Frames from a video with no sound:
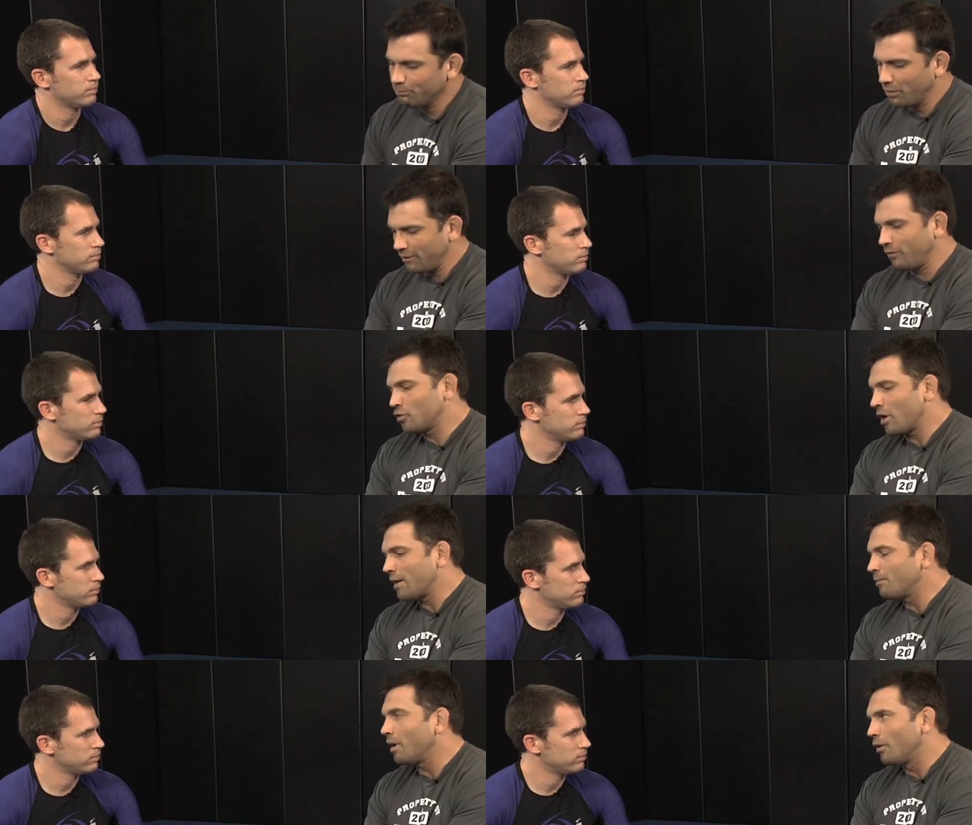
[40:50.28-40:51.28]
Speaker 1: But if you
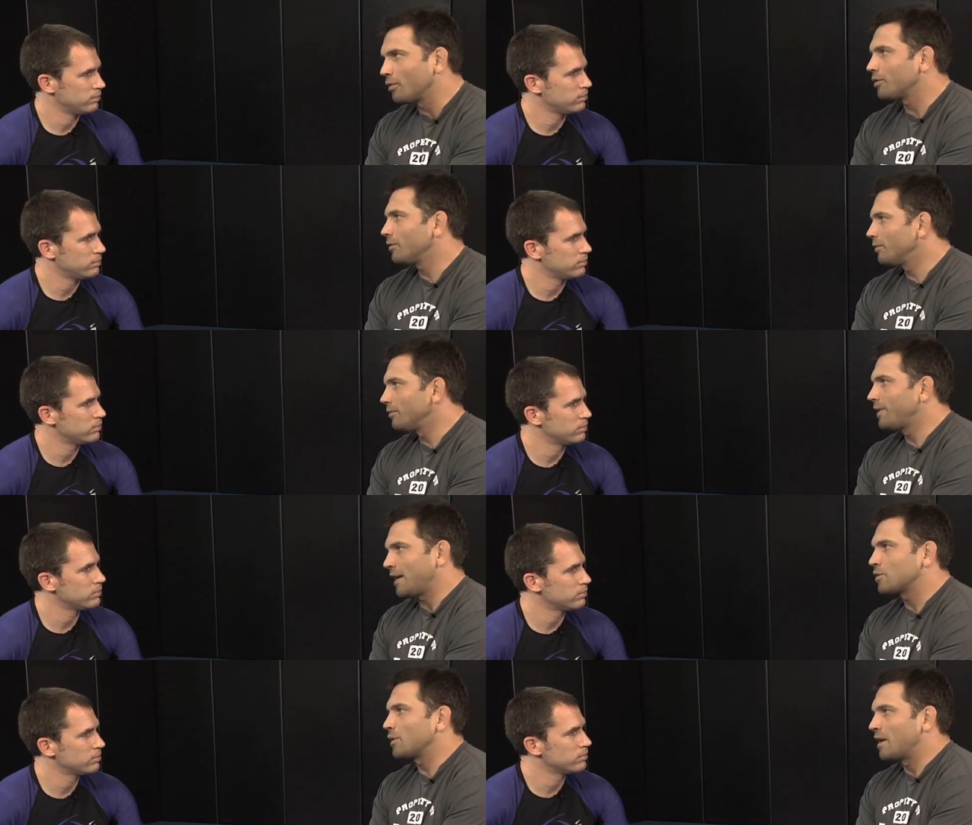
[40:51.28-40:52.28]
train both,
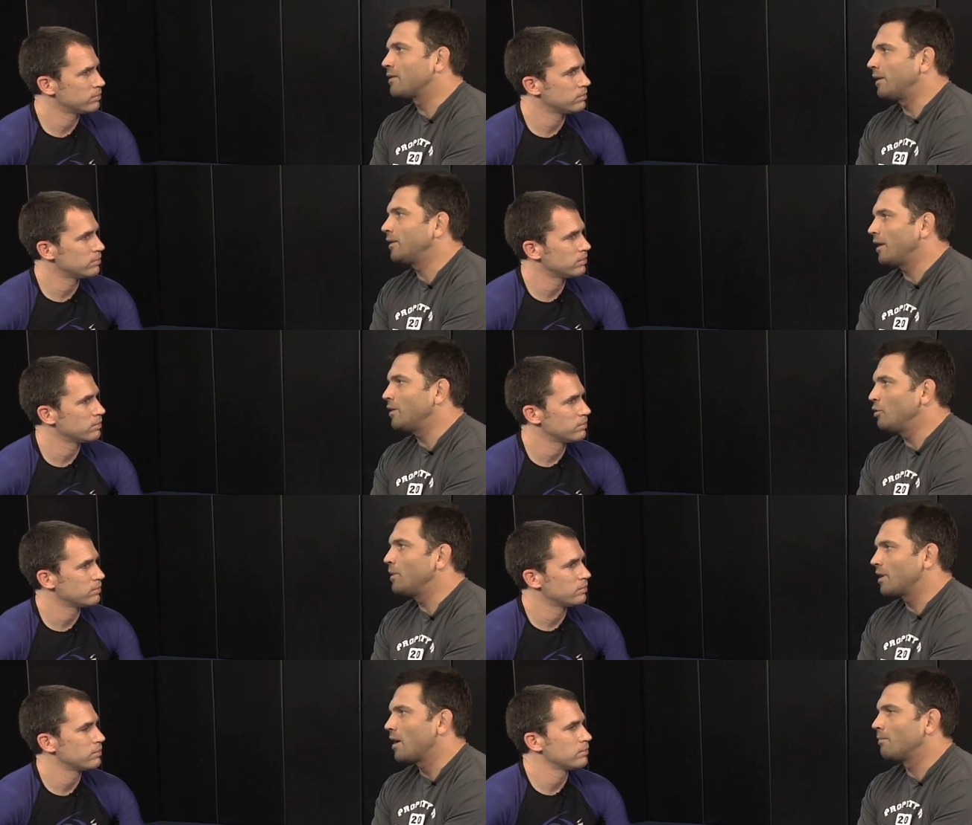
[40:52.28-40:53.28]
that's when I think that you
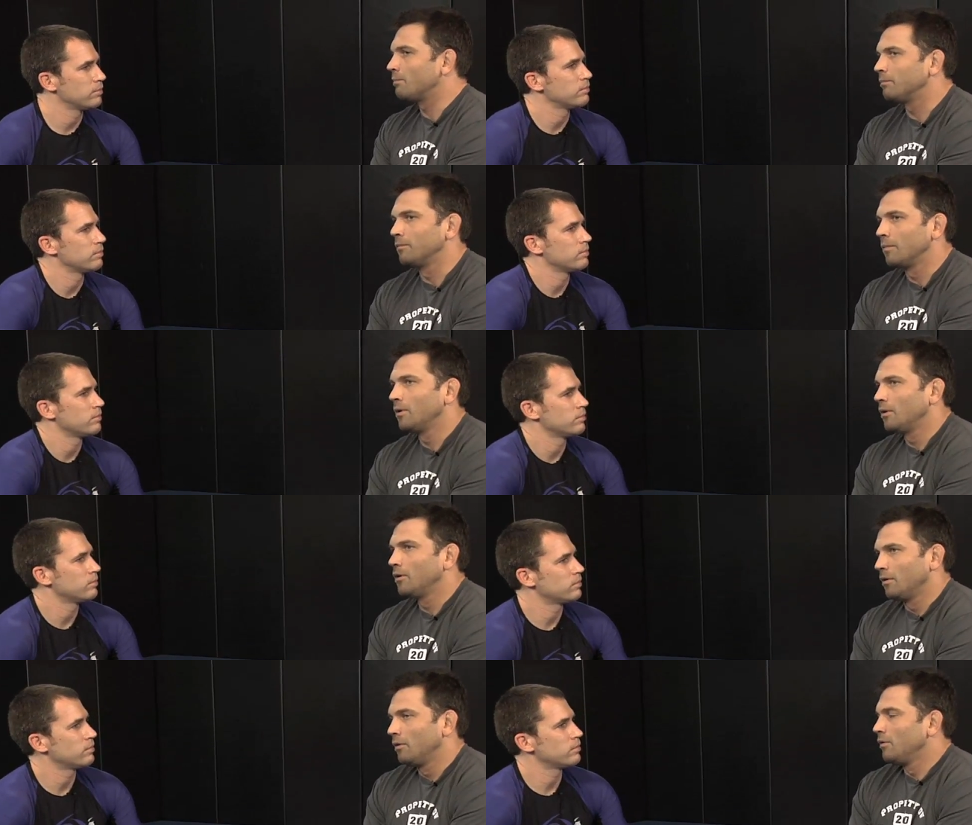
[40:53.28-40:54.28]
become
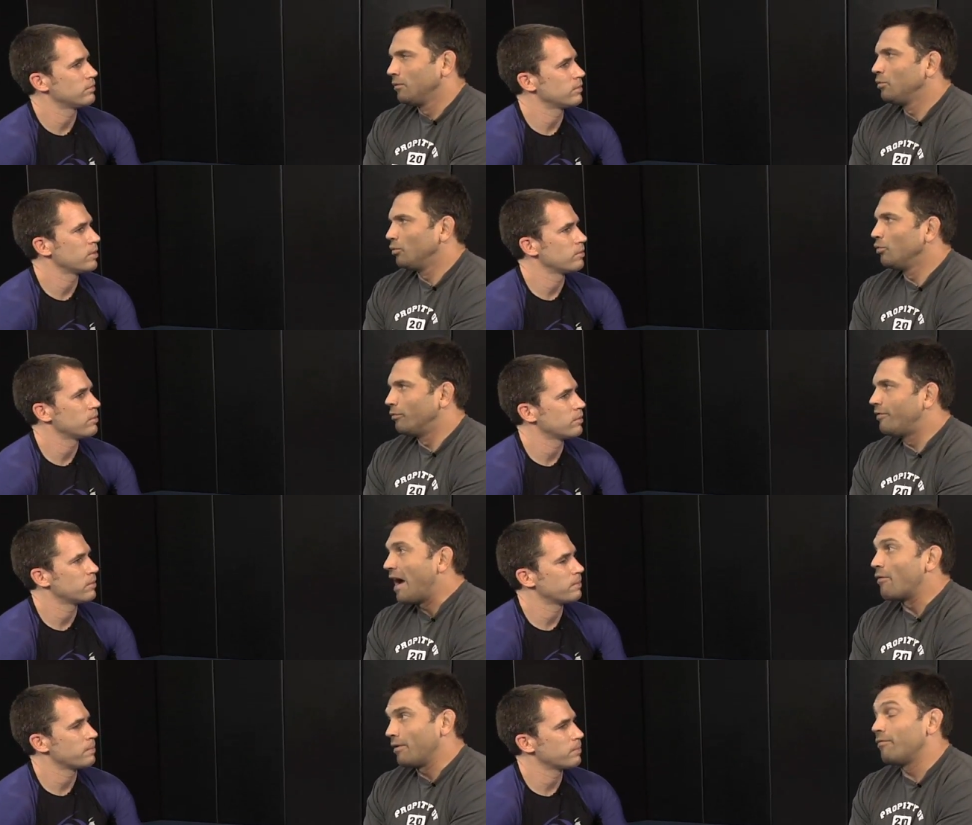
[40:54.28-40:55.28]

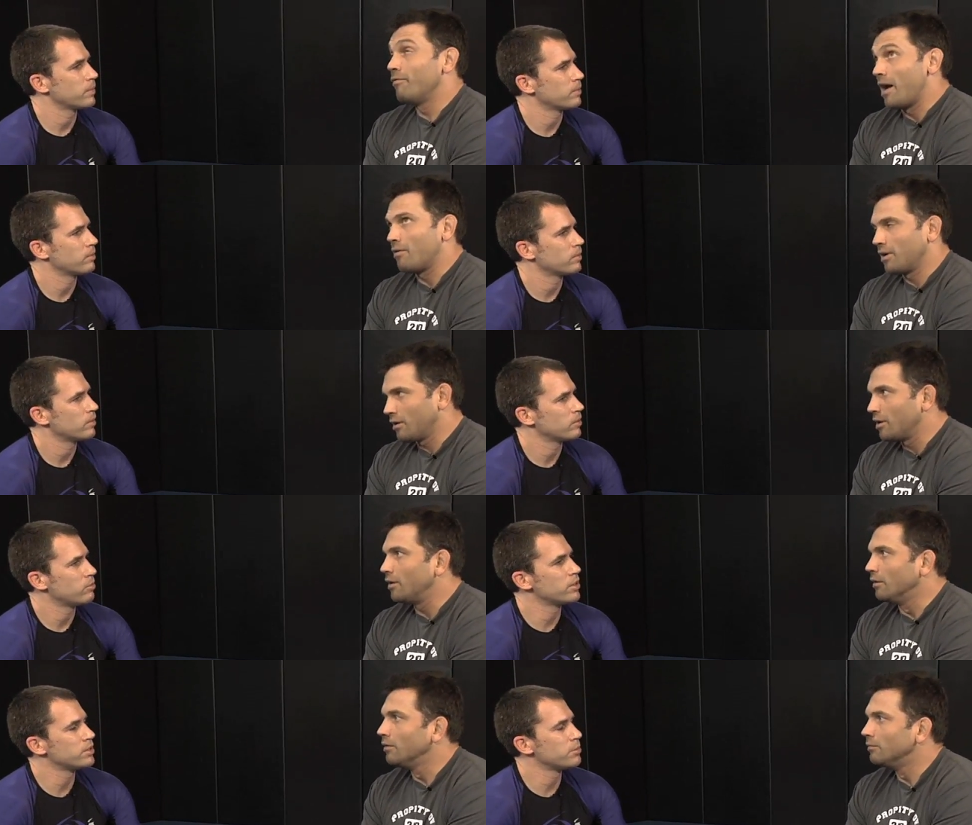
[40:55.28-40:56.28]
very, very good.
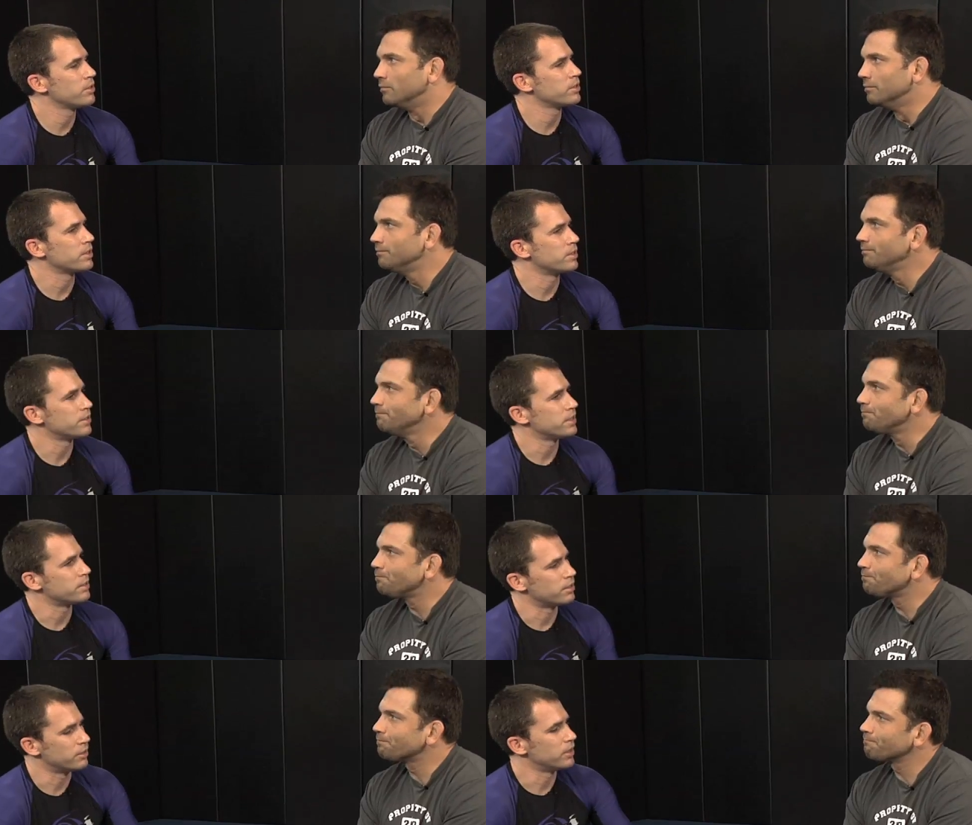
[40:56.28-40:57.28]
Speaker 2: What are some of those skill sets
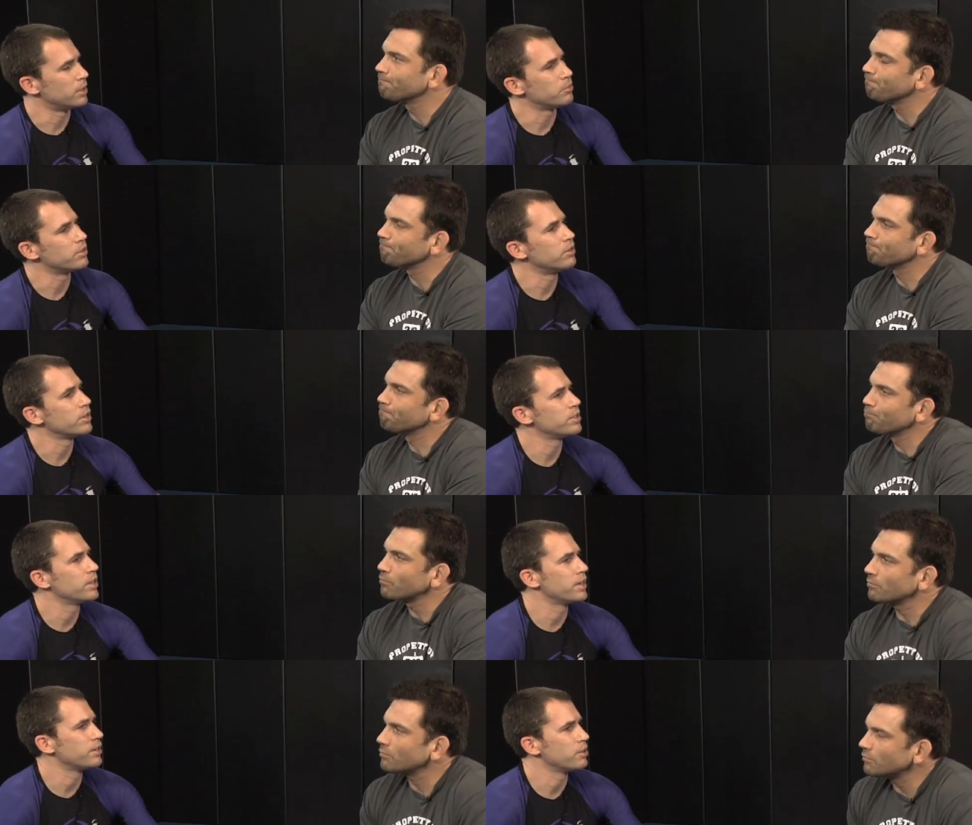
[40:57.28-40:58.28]
that are developed with no gi
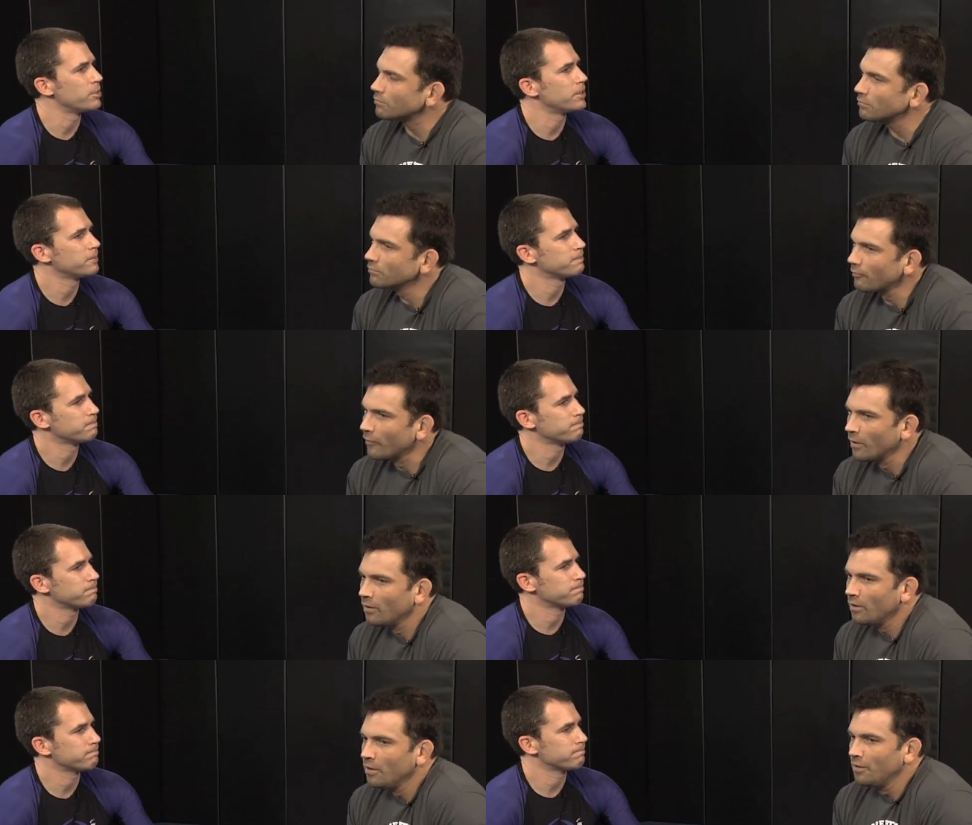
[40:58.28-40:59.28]
training, in your opinion?
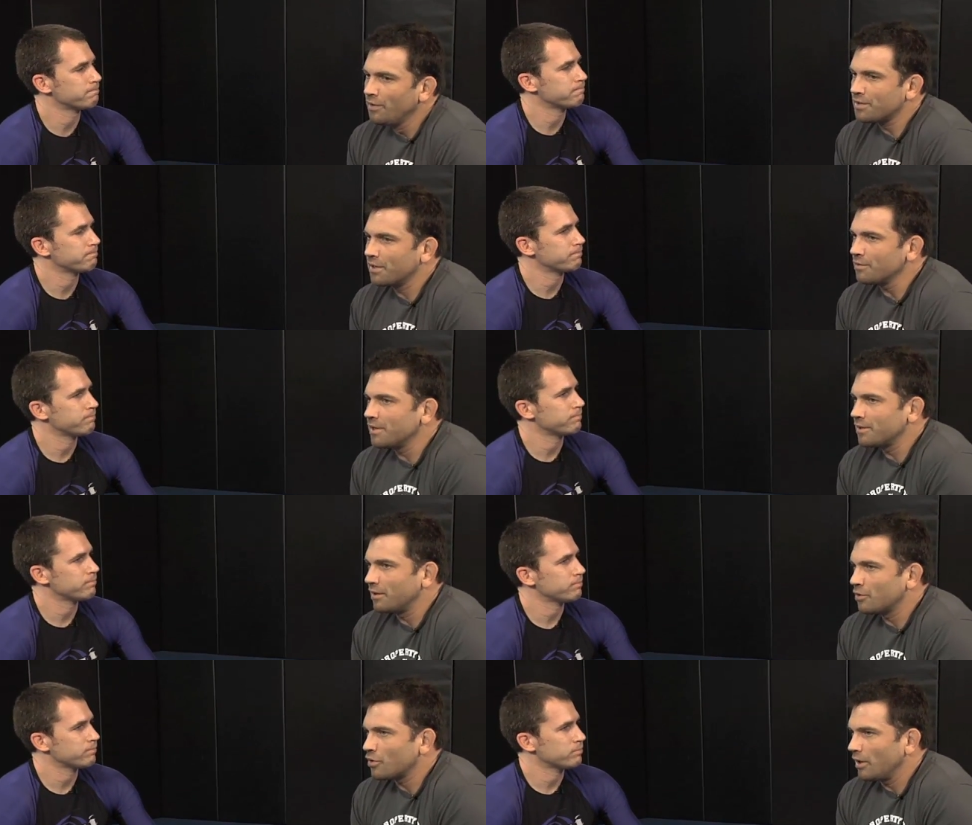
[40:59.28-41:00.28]
The skill sets
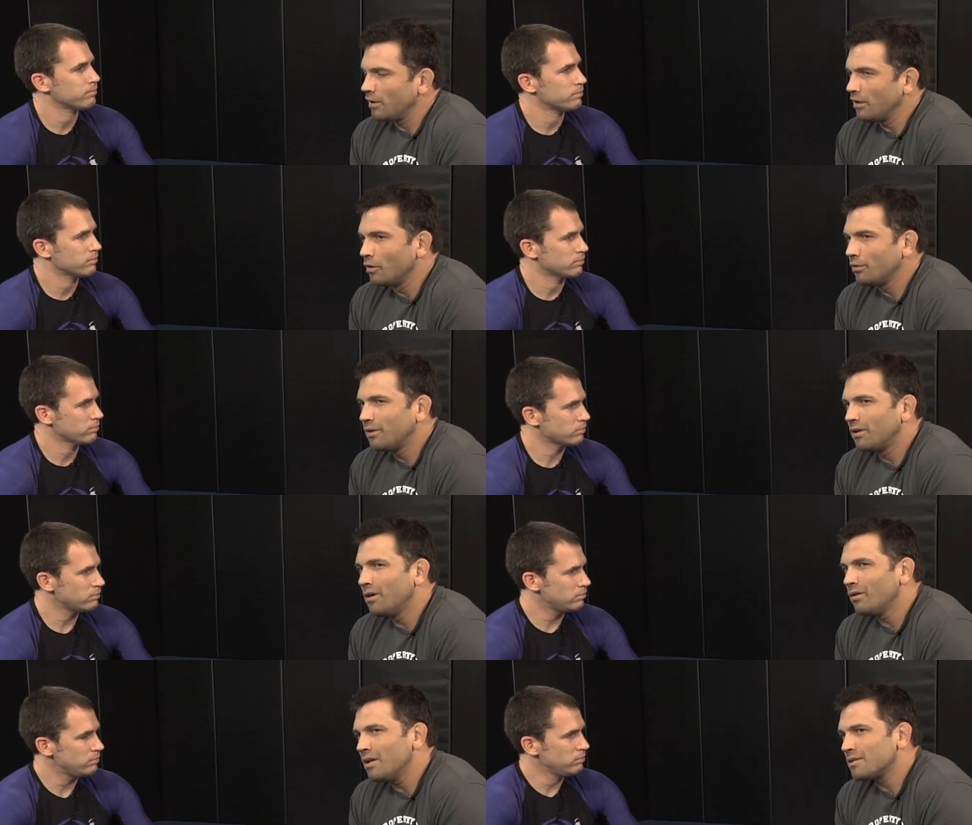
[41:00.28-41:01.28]
Speaker 1: that are trained, you know, the
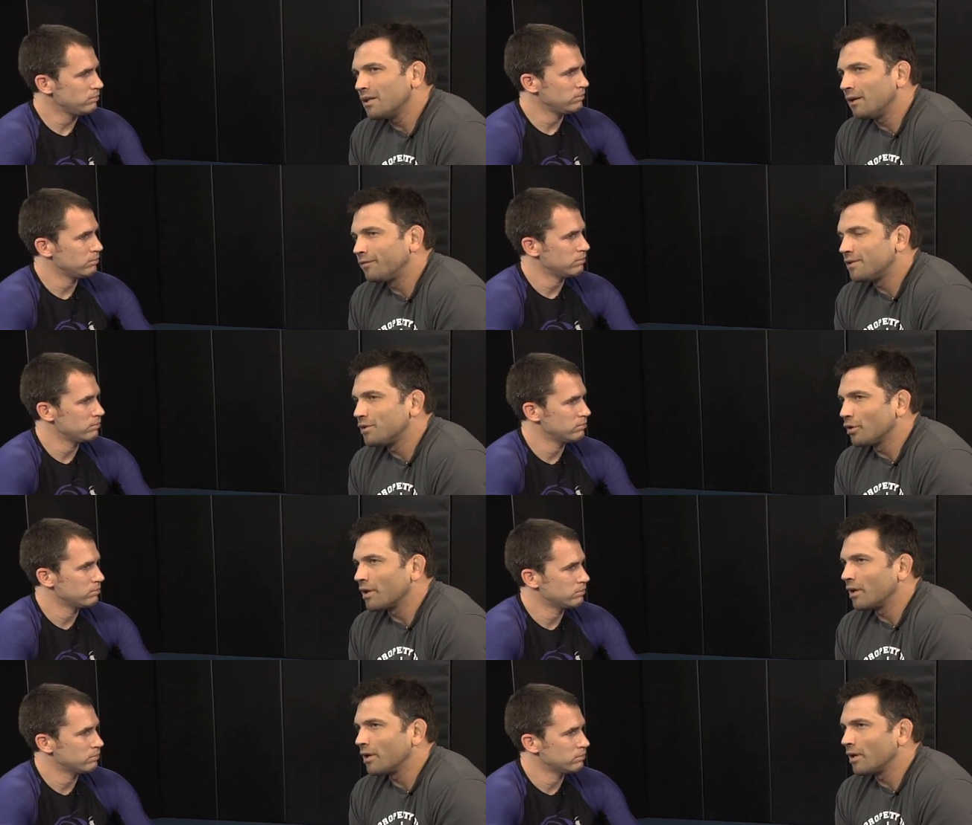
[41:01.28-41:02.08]
no-gi stuff is you're